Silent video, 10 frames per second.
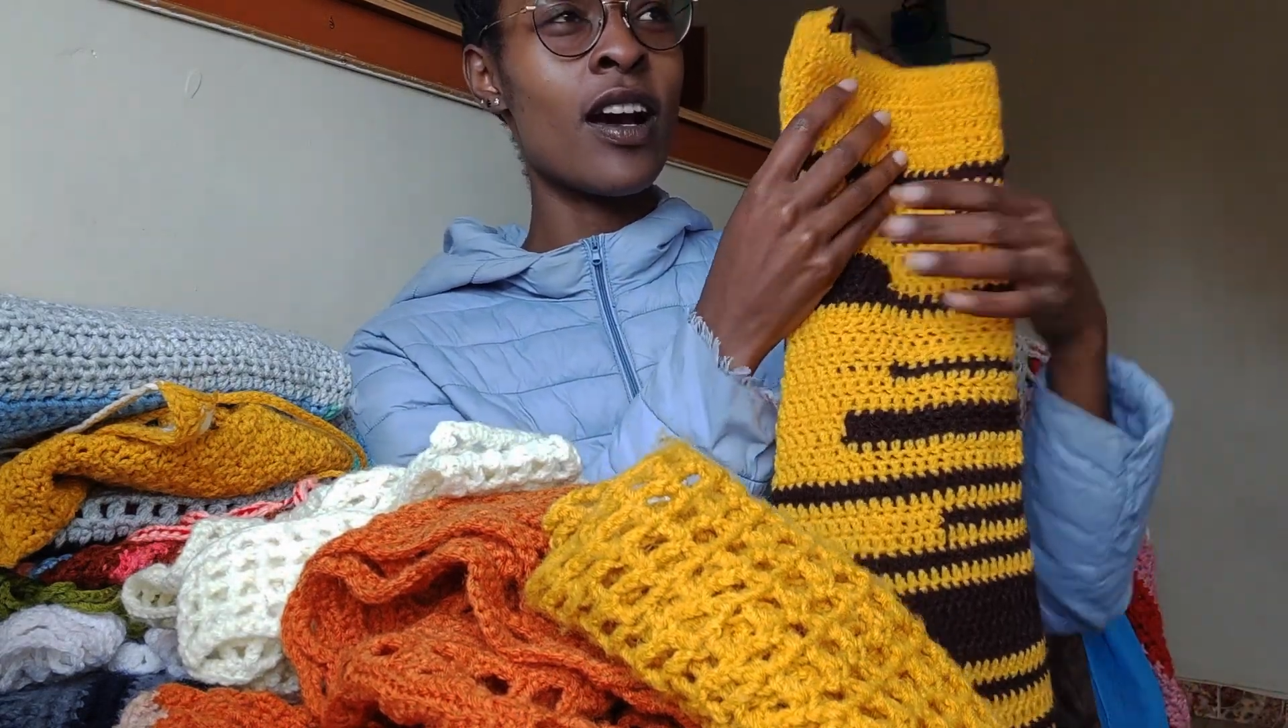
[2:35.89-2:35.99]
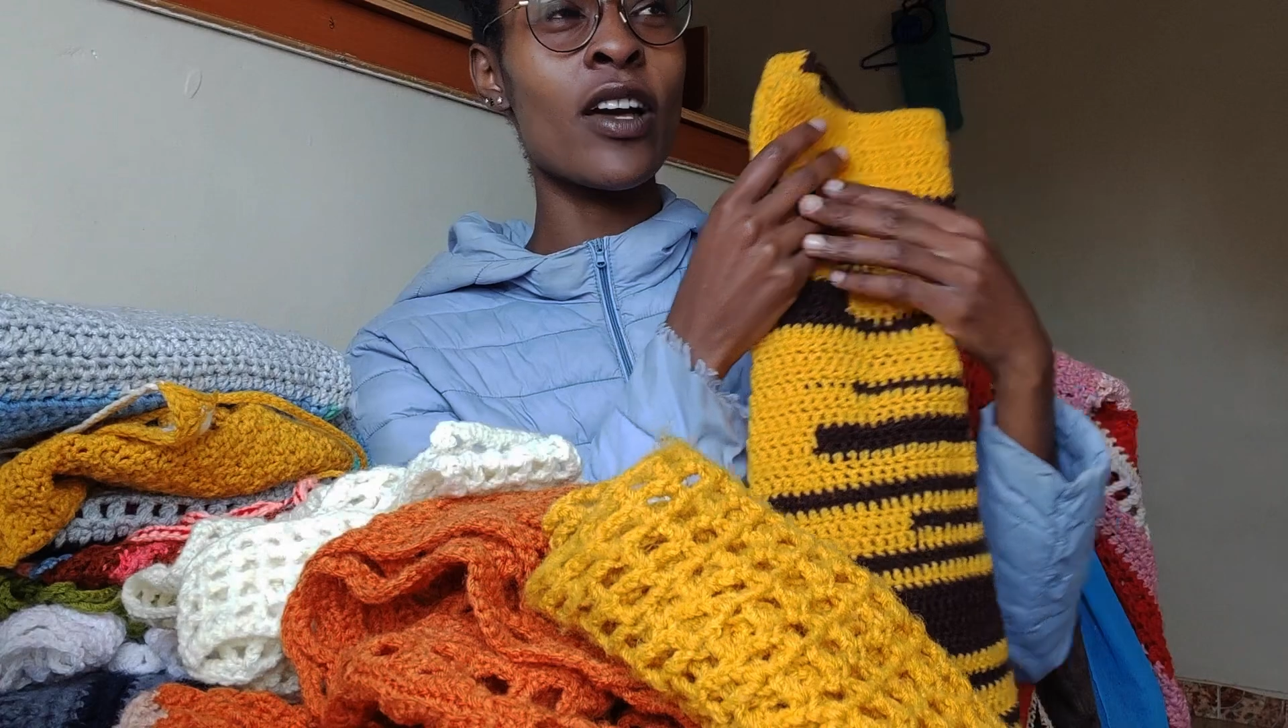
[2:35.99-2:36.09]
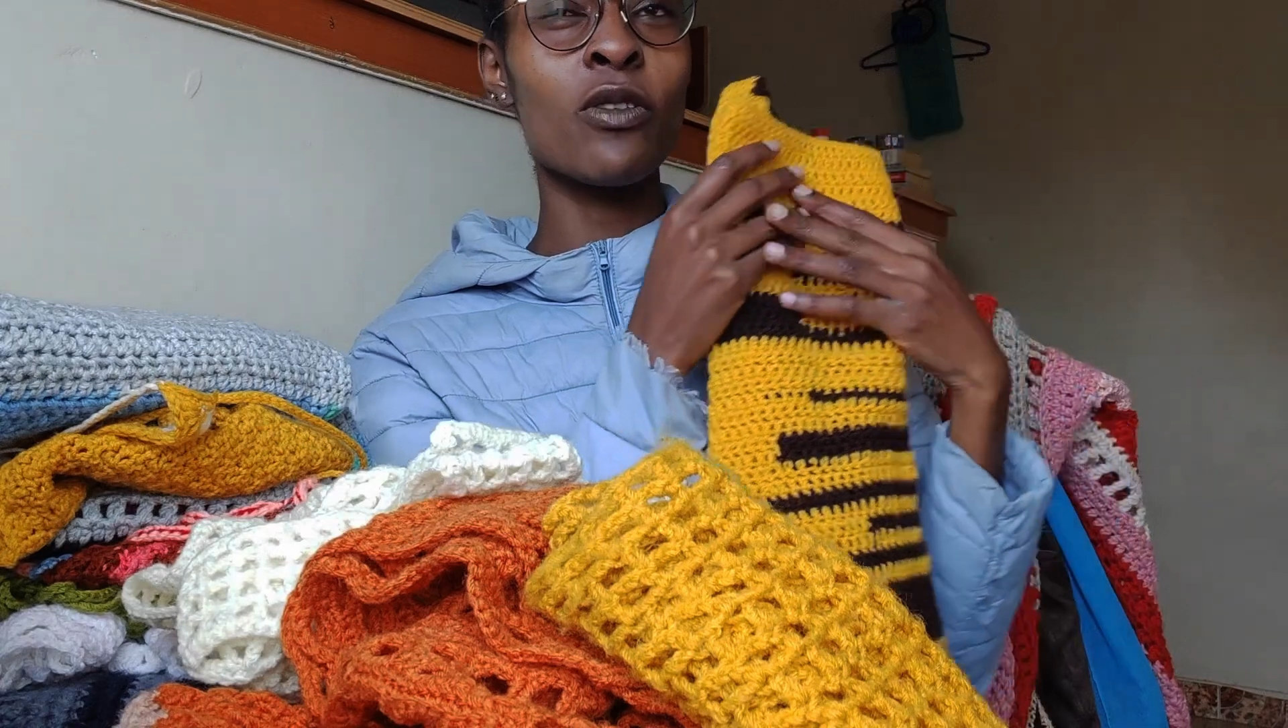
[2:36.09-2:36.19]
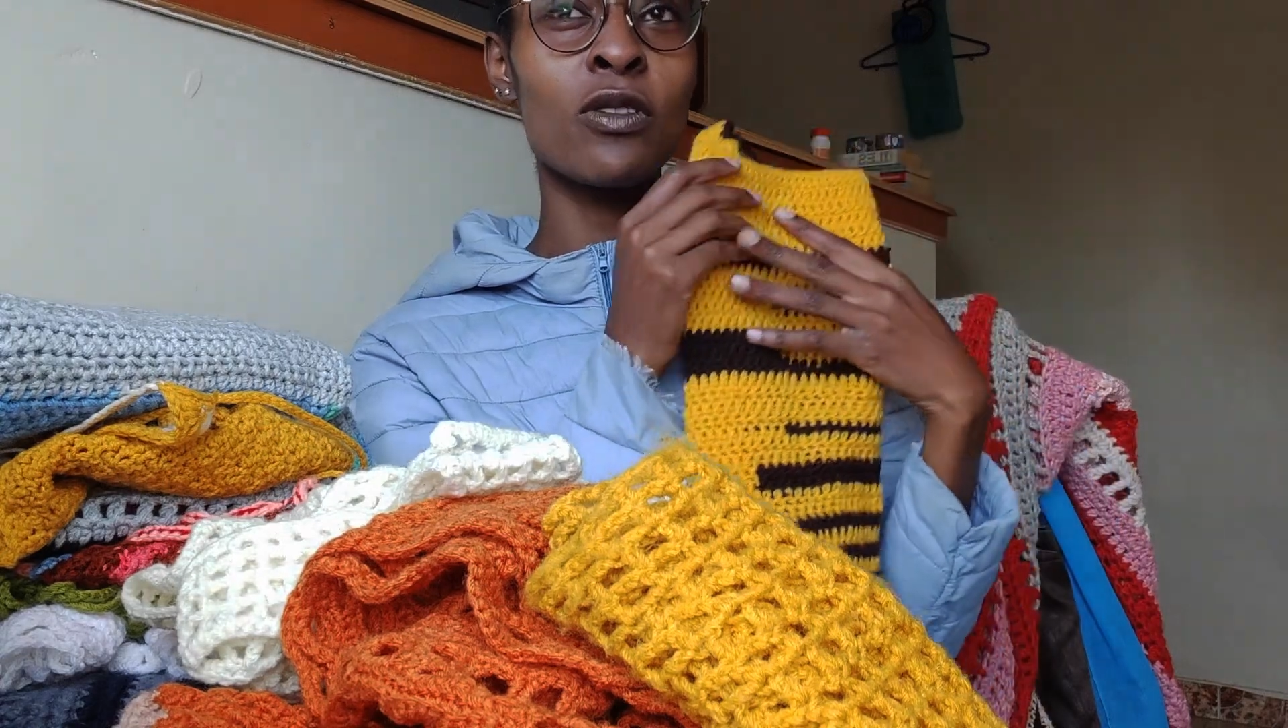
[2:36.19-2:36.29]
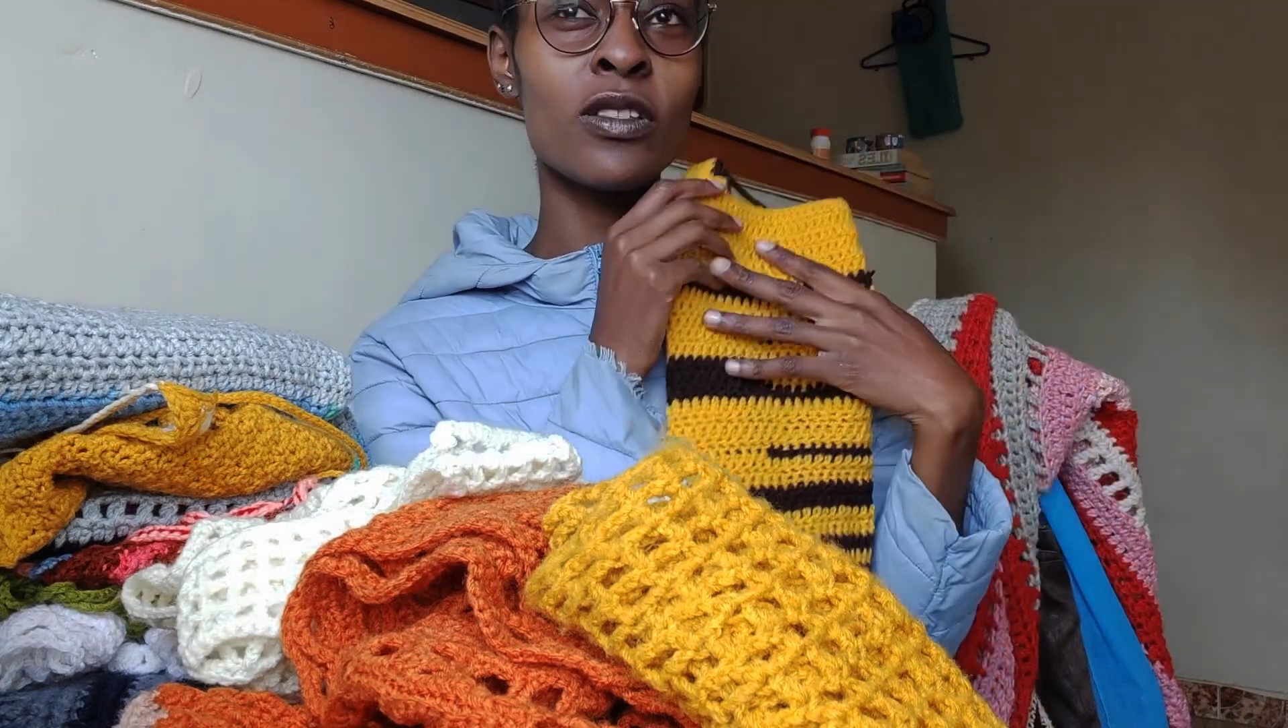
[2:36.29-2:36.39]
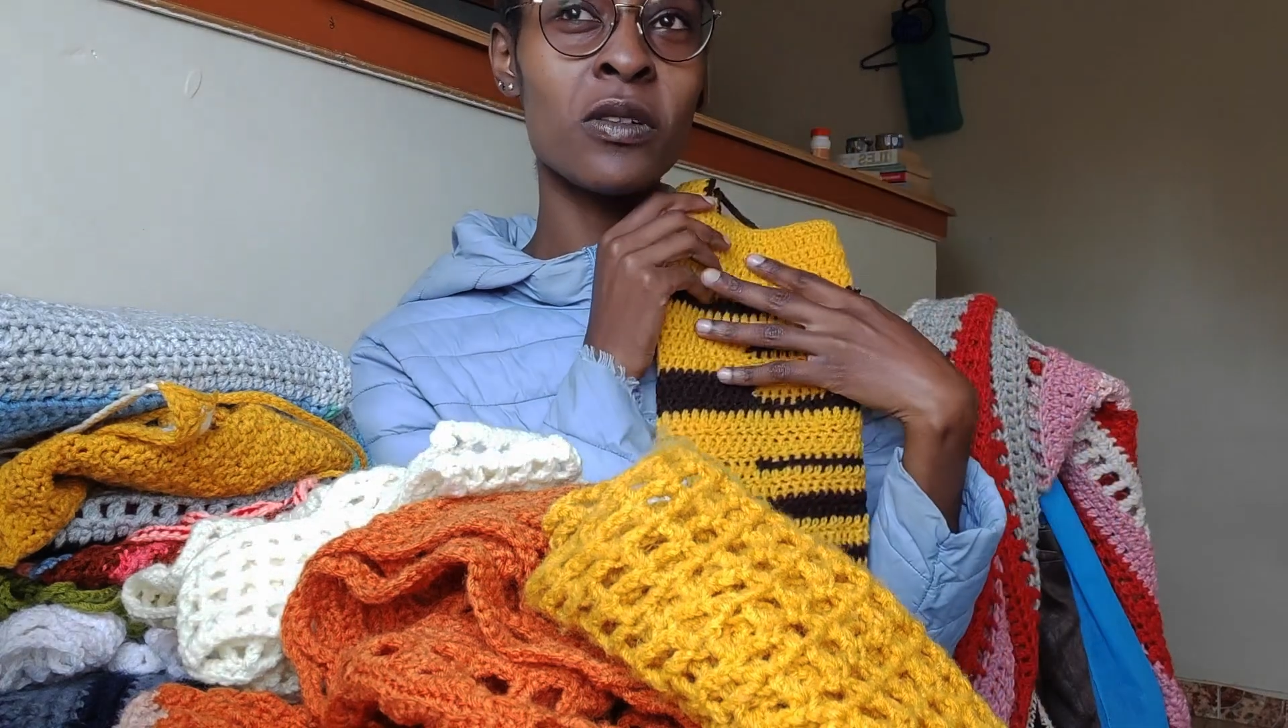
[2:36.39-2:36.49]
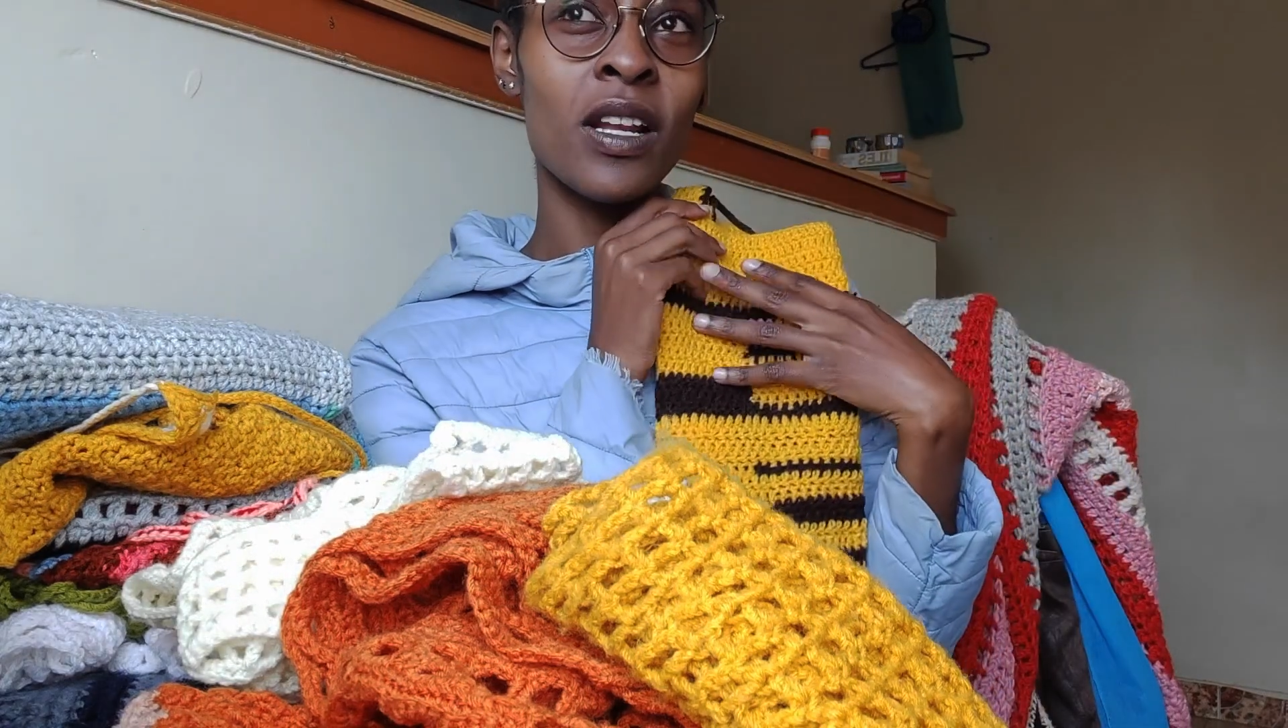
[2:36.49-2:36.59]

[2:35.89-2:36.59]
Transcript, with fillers: I could also